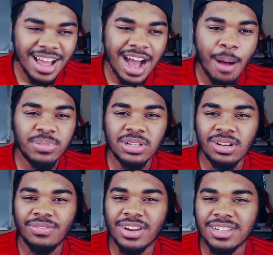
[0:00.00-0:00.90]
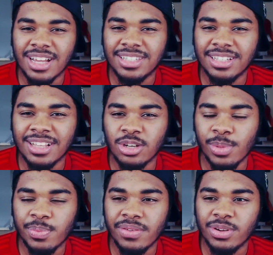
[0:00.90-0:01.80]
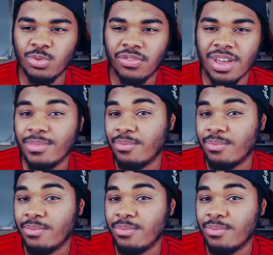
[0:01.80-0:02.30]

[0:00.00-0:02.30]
Absolutely fantastic. The double pivot with him and